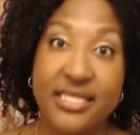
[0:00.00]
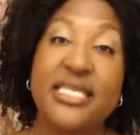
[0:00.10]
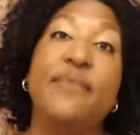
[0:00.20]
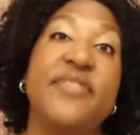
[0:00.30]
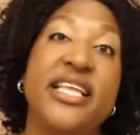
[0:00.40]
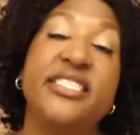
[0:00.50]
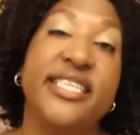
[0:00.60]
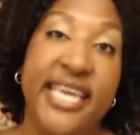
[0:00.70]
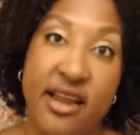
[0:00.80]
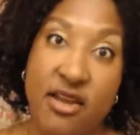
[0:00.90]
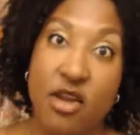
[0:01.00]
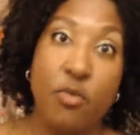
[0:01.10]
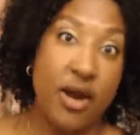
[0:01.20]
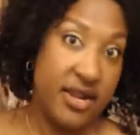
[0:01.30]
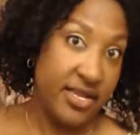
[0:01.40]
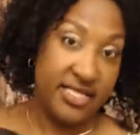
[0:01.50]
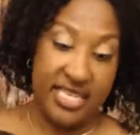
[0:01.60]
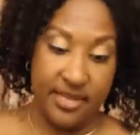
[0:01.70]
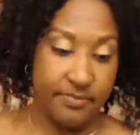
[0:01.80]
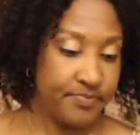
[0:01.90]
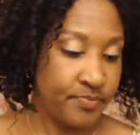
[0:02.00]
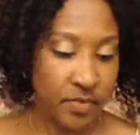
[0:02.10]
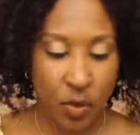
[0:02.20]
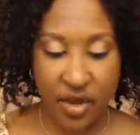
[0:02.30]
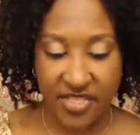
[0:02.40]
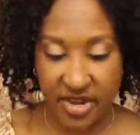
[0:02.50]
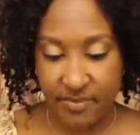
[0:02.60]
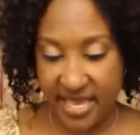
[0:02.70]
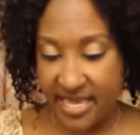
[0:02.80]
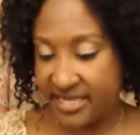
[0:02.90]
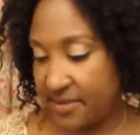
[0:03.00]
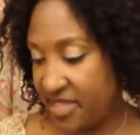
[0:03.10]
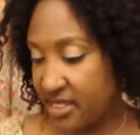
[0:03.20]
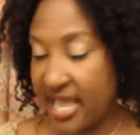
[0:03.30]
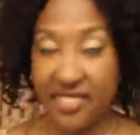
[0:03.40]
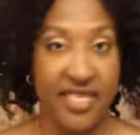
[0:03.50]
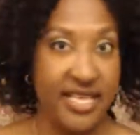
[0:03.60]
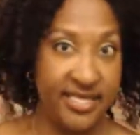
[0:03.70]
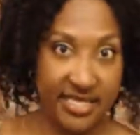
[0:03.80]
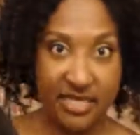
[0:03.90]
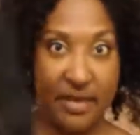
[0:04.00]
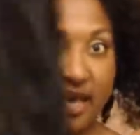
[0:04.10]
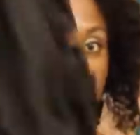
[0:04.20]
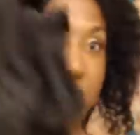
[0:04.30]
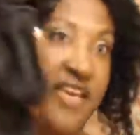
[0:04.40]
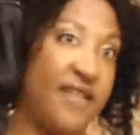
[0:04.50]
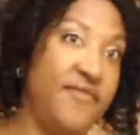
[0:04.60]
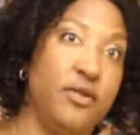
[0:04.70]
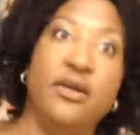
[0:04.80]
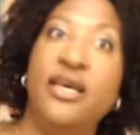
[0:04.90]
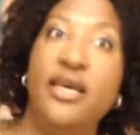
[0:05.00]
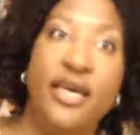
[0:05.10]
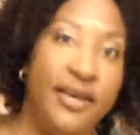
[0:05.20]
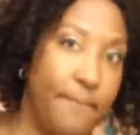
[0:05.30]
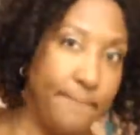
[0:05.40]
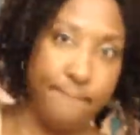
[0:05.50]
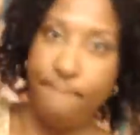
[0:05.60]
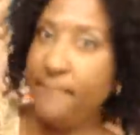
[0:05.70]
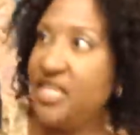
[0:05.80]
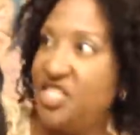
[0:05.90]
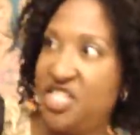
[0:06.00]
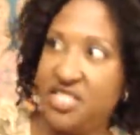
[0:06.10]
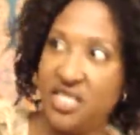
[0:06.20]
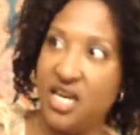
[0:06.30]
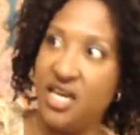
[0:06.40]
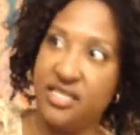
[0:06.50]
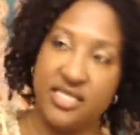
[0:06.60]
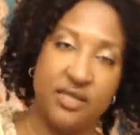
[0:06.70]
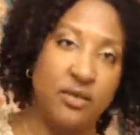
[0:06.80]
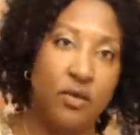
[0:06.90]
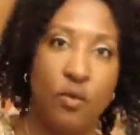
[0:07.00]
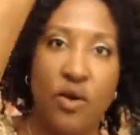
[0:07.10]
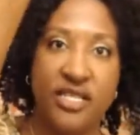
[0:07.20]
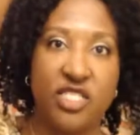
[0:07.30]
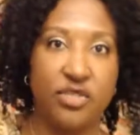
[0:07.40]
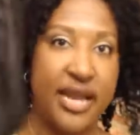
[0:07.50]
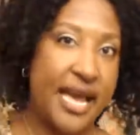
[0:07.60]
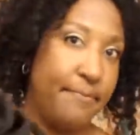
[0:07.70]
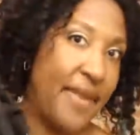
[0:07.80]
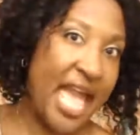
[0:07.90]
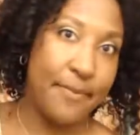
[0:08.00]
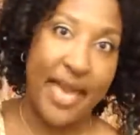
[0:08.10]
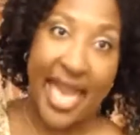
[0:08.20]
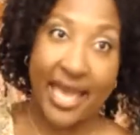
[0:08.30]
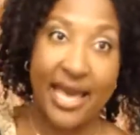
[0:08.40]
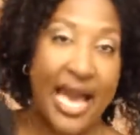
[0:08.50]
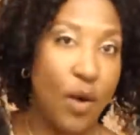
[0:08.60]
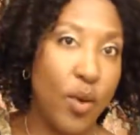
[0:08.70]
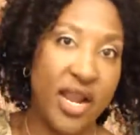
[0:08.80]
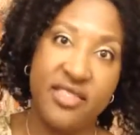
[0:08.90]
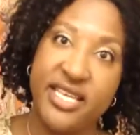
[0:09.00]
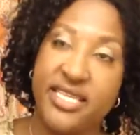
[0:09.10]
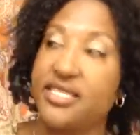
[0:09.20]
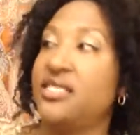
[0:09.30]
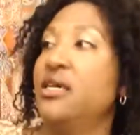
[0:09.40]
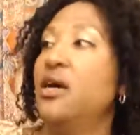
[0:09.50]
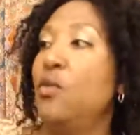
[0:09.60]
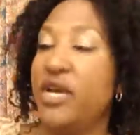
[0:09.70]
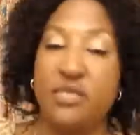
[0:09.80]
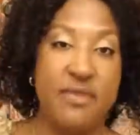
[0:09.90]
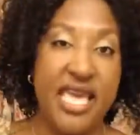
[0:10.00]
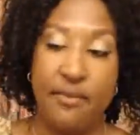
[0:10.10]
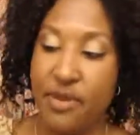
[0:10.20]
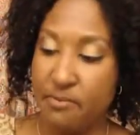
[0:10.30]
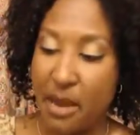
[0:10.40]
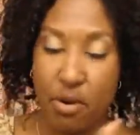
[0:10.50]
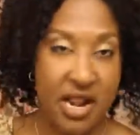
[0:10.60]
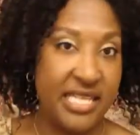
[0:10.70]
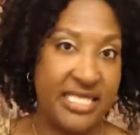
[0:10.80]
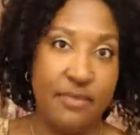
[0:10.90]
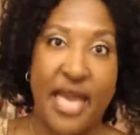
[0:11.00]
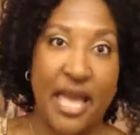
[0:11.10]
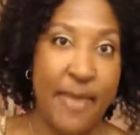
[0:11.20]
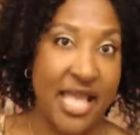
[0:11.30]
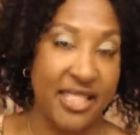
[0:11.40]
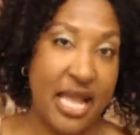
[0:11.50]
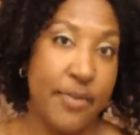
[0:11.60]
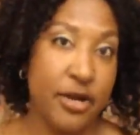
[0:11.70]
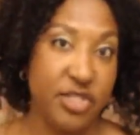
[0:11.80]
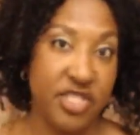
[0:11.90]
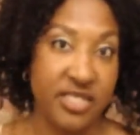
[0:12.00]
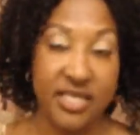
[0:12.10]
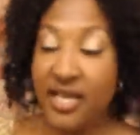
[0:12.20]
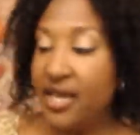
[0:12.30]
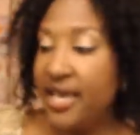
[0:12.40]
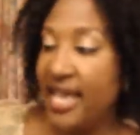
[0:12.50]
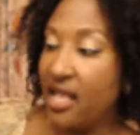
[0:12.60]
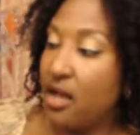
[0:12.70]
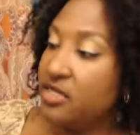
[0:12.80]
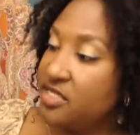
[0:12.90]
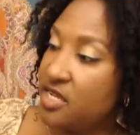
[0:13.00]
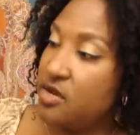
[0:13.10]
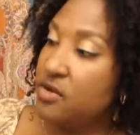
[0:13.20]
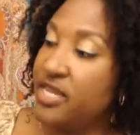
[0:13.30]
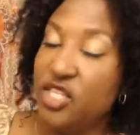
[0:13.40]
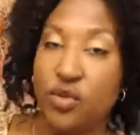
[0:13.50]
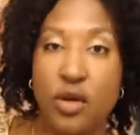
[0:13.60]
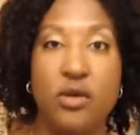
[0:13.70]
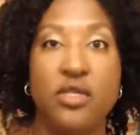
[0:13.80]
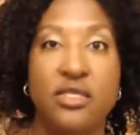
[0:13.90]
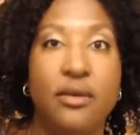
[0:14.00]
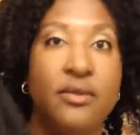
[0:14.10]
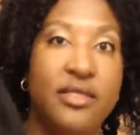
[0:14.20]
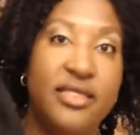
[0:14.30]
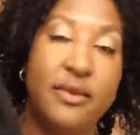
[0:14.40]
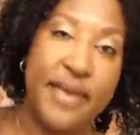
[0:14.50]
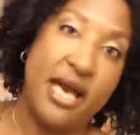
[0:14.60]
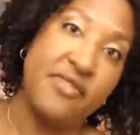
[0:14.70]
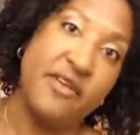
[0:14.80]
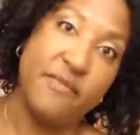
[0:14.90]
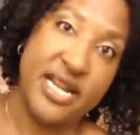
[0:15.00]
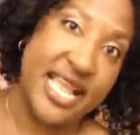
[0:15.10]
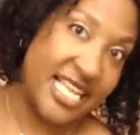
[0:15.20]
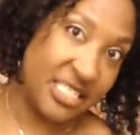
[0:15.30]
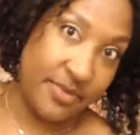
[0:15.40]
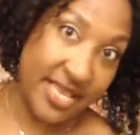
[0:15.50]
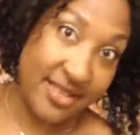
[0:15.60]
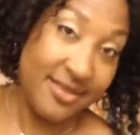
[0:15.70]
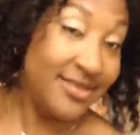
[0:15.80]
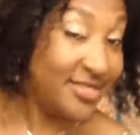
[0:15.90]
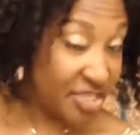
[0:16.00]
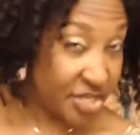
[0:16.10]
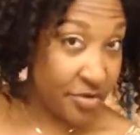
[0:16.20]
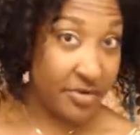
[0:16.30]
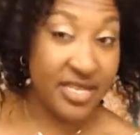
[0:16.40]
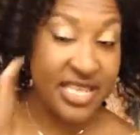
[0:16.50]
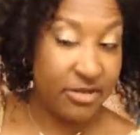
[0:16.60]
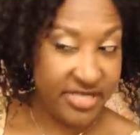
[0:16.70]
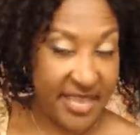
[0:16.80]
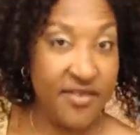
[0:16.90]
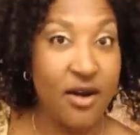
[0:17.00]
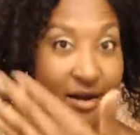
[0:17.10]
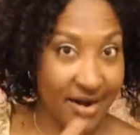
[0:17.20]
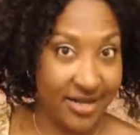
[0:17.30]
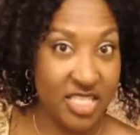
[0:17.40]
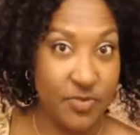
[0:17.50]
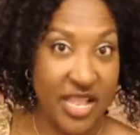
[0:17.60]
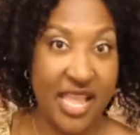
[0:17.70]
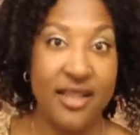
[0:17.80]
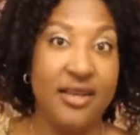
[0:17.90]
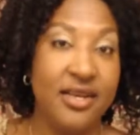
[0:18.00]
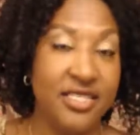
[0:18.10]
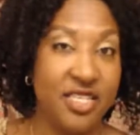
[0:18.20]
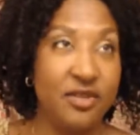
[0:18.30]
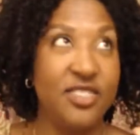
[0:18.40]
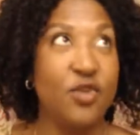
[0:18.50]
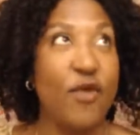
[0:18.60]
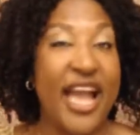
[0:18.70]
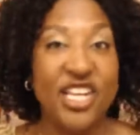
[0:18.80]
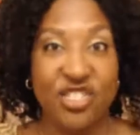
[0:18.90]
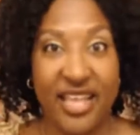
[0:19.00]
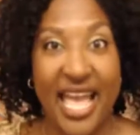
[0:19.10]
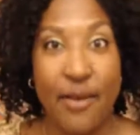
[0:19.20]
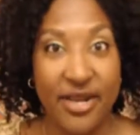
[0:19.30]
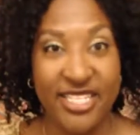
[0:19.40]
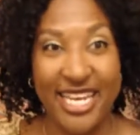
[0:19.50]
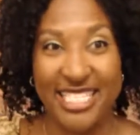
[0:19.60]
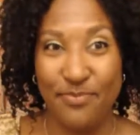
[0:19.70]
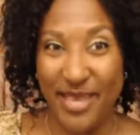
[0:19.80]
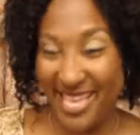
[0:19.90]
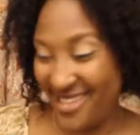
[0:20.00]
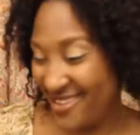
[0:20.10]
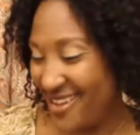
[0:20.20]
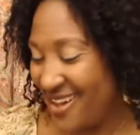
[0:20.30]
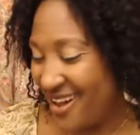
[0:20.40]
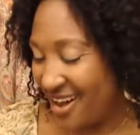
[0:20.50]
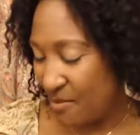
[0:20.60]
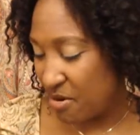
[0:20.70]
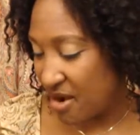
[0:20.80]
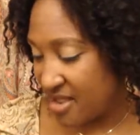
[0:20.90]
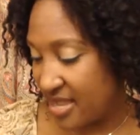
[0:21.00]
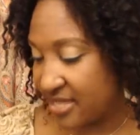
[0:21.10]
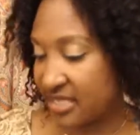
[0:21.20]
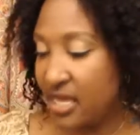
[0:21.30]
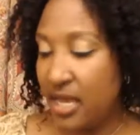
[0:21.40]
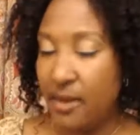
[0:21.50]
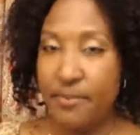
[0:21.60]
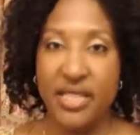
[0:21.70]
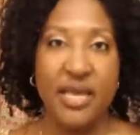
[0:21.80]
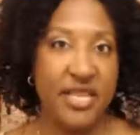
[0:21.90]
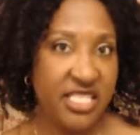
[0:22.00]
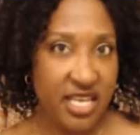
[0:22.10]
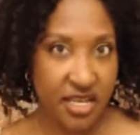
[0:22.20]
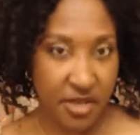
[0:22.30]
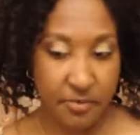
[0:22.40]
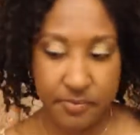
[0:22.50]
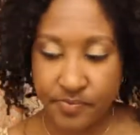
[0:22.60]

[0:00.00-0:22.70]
something to carry your products in, whether it be something like this. This is my old faithful. Just a one-strap backpack. I wear this with me and put my products in the backpack that I purchase. It also controls the amount of money I spend too. Another safeguard to spending, to, to rationing how much I spend on products. But let me tell you,